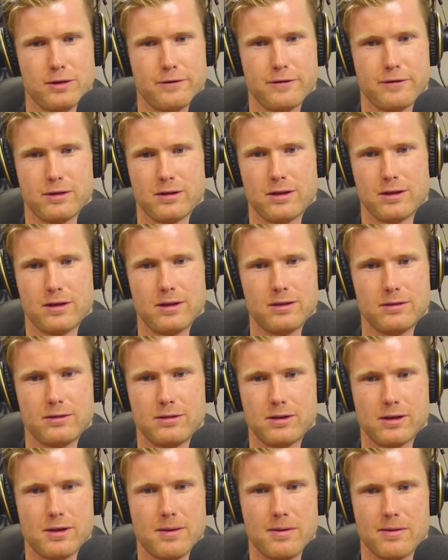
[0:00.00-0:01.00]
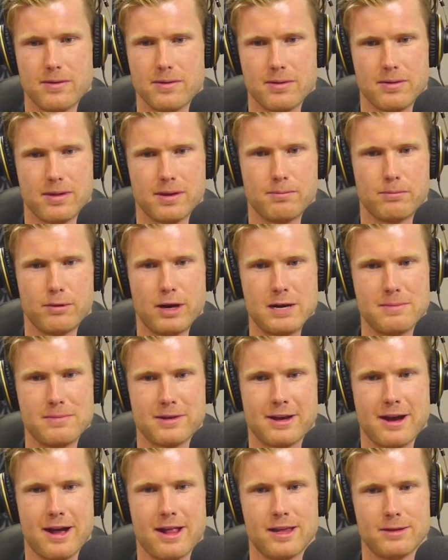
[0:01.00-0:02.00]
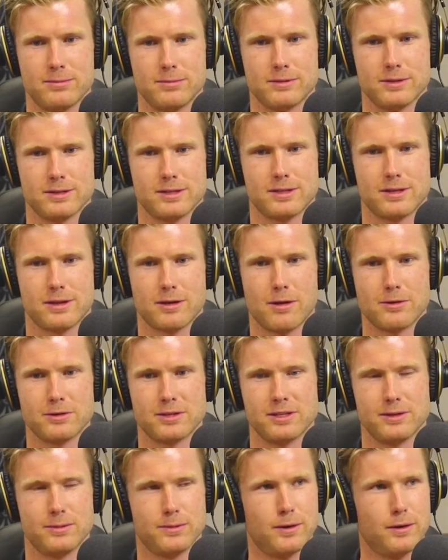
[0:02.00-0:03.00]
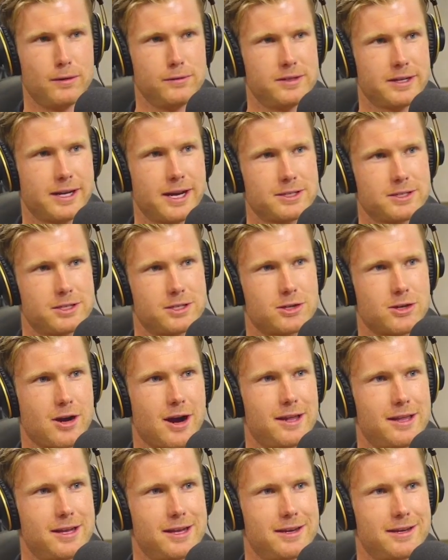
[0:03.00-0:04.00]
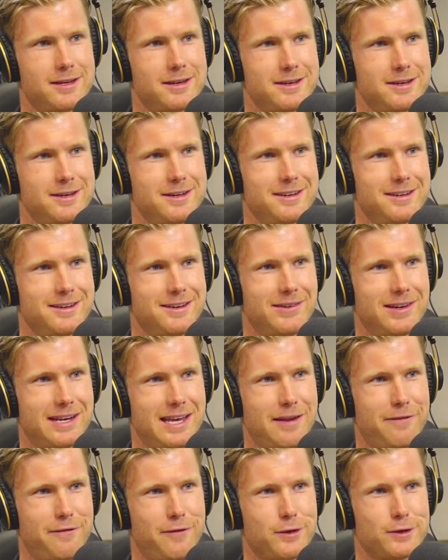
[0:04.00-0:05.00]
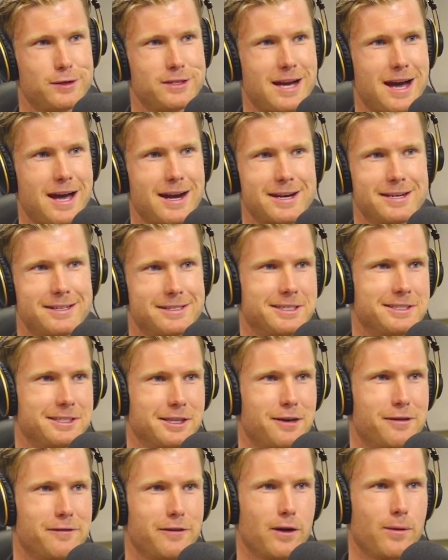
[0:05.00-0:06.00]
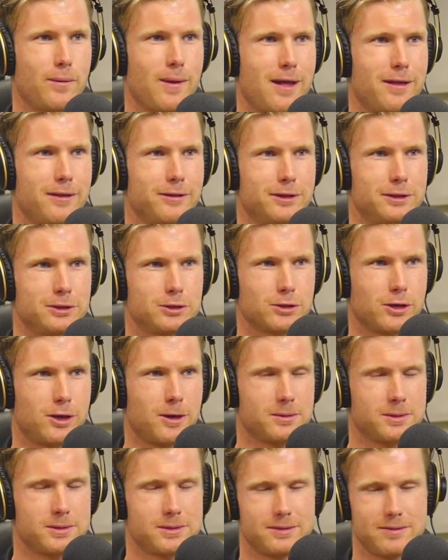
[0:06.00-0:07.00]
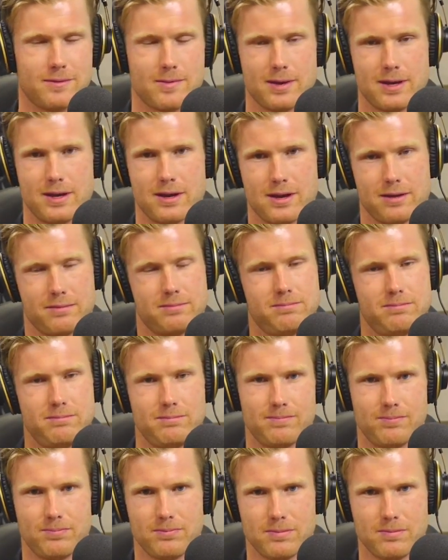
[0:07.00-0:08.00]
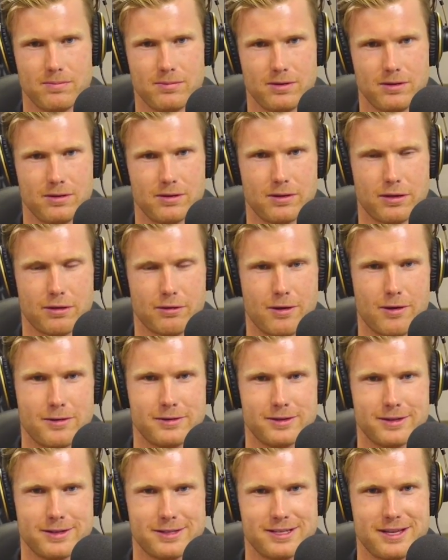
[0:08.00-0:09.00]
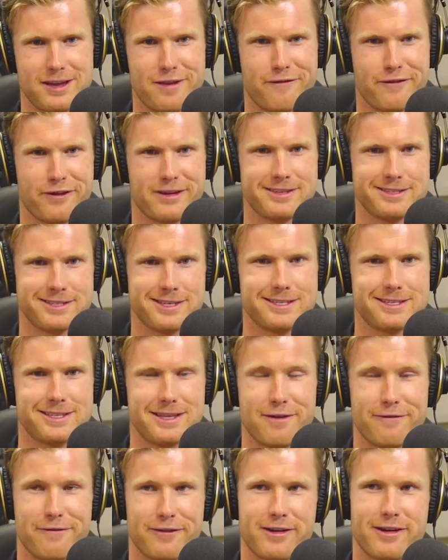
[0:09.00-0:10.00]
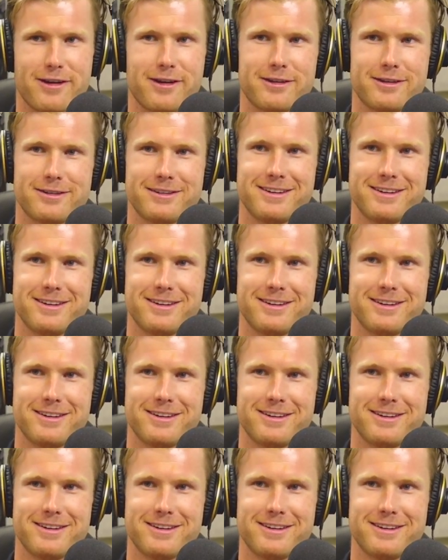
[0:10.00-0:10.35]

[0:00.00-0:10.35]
for a lot of. Uh, I think Brendon McCullum was thrown to the wolves against Australia when he first started and didn't go very well and got dropped. I mean, I got thrown to the South Africans in South Africa and